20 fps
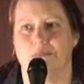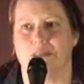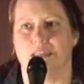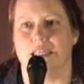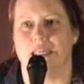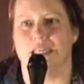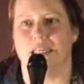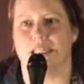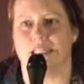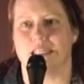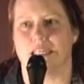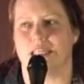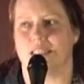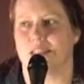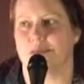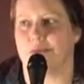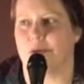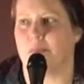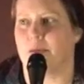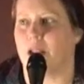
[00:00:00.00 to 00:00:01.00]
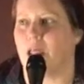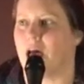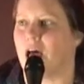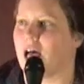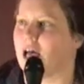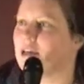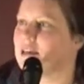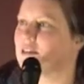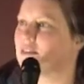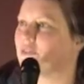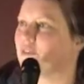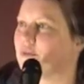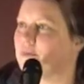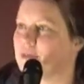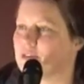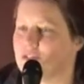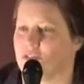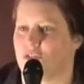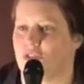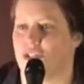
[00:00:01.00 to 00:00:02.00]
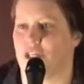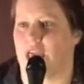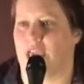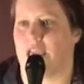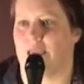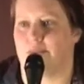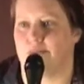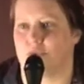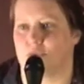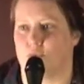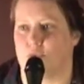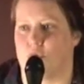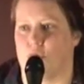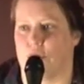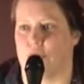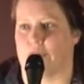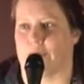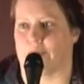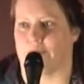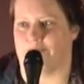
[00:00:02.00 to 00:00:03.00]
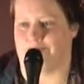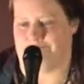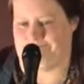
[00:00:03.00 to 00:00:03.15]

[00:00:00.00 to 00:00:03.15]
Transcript: Please, some applause for Mr. James Warner.